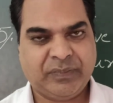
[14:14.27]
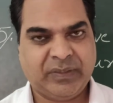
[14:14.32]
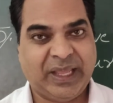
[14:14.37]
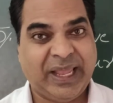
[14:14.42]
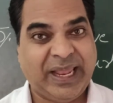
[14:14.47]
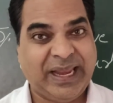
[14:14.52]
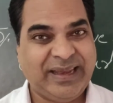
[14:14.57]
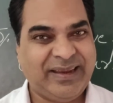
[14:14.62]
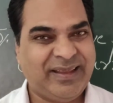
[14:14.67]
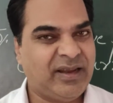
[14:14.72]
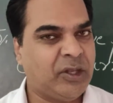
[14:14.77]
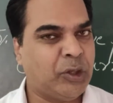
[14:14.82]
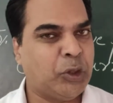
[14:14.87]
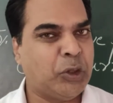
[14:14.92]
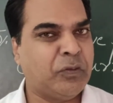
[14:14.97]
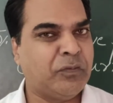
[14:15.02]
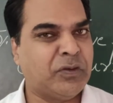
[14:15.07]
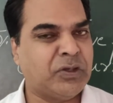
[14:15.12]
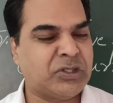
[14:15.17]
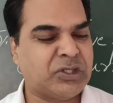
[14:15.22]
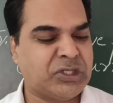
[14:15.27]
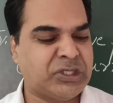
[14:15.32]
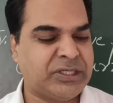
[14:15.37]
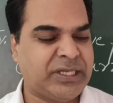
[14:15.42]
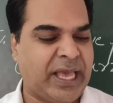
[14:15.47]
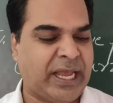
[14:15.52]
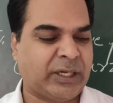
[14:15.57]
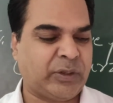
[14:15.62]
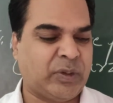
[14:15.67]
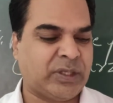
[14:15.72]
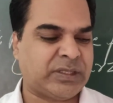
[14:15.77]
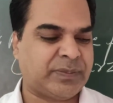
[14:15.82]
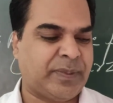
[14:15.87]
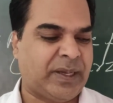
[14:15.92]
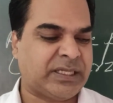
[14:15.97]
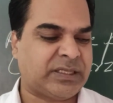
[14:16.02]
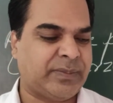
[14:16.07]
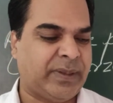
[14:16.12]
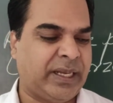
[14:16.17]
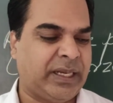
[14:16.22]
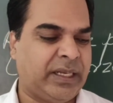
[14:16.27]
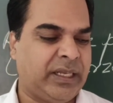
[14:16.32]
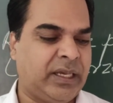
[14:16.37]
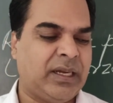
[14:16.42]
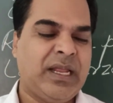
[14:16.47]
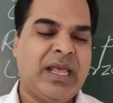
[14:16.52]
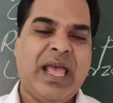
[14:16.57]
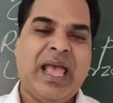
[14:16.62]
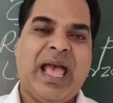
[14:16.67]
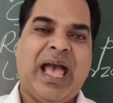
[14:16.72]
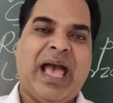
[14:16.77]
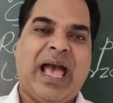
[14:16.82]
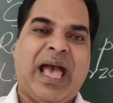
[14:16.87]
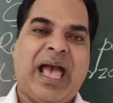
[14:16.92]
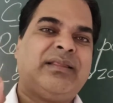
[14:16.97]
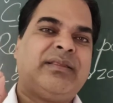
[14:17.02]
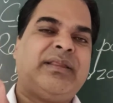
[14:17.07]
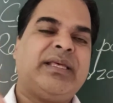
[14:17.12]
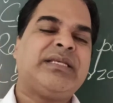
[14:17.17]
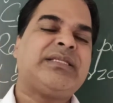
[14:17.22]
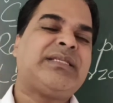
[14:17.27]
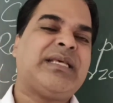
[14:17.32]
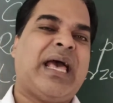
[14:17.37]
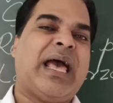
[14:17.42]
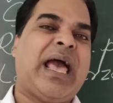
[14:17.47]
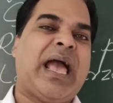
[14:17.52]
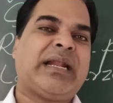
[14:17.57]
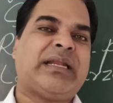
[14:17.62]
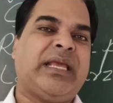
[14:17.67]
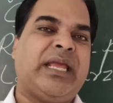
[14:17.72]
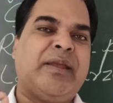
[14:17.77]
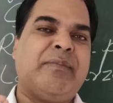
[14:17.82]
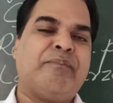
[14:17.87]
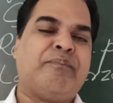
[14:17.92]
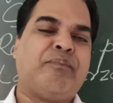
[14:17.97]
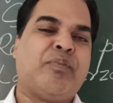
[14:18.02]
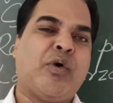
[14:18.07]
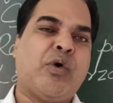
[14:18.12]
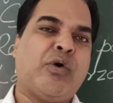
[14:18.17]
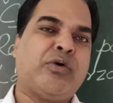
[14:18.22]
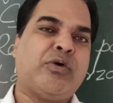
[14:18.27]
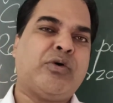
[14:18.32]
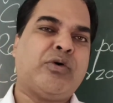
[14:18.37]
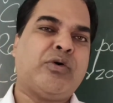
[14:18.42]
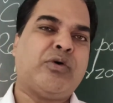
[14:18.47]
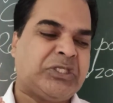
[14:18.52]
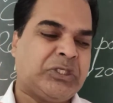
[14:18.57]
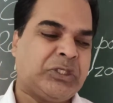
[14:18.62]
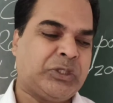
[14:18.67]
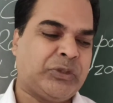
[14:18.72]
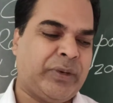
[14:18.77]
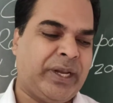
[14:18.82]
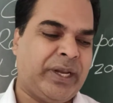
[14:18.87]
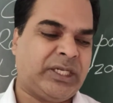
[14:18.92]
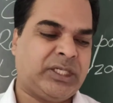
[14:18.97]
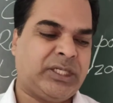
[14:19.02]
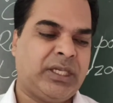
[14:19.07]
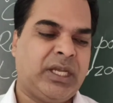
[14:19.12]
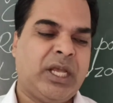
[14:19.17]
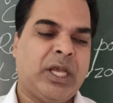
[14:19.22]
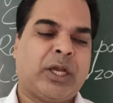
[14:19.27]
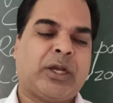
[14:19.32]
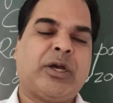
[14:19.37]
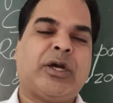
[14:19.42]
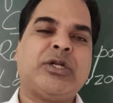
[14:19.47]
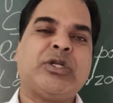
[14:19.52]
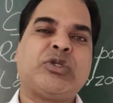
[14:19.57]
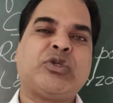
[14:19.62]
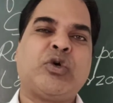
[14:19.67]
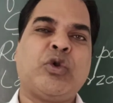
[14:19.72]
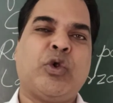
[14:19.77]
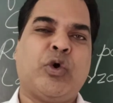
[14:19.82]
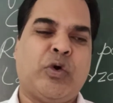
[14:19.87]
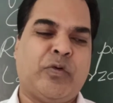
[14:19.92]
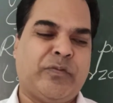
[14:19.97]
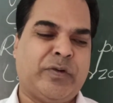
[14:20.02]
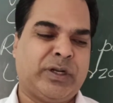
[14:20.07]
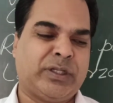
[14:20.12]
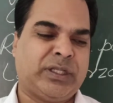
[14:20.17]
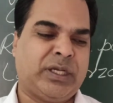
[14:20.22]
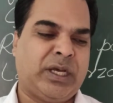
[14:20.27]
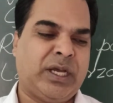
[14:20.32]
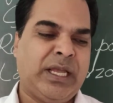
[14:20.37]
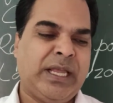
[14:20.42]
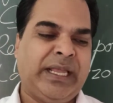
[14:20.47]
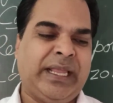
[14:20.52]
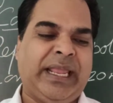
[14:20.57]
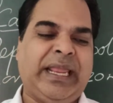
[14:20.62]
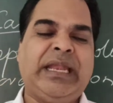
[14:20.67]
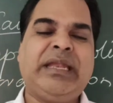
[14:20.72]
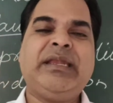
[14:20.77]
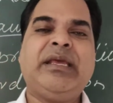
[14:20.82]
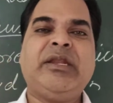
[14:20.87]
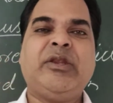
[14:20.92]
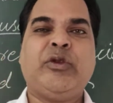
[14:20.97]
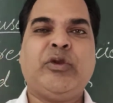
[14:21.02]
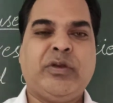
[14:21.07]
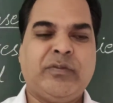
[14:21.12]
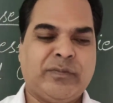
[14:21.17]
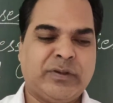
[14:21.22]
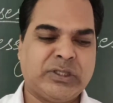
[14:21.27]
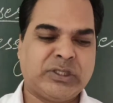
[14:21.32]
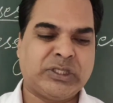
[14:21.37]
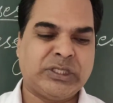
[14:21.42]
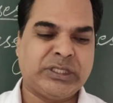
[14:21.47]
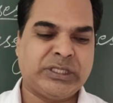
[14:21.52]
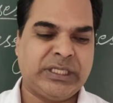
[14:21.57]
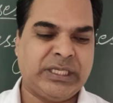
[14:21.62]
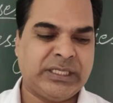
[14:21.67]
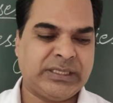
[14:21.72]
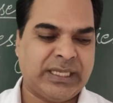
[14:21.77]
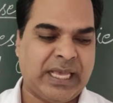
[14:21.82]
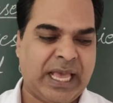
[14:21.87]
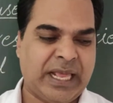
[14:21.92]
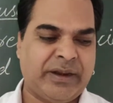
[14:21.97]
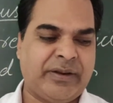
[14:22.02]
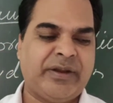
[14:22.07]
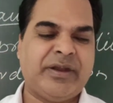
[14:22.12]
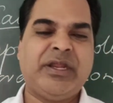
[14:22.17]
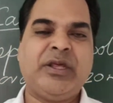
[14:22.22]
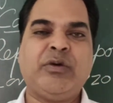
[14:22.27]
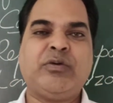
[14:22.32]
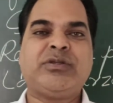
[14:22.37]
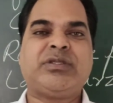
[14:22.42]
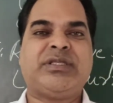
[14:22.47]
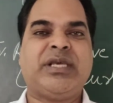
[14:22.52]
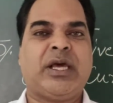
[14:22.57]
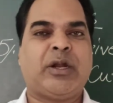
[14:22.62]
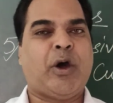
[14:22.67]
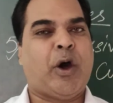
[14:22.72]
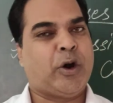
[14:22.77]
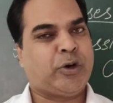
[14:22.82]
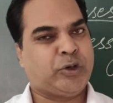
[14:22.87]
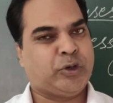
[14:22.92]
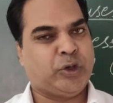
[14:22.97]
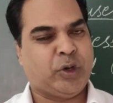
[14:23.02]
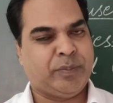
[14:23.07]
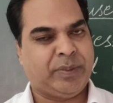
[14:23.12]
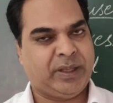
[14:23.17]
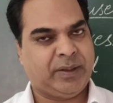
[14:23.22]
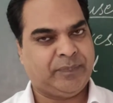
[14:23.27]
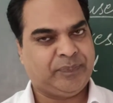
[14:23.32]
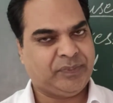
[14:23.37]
Indian University Act was passed, my dear, and this act imposed a strict control over the Indian universities and reduced their autonomy.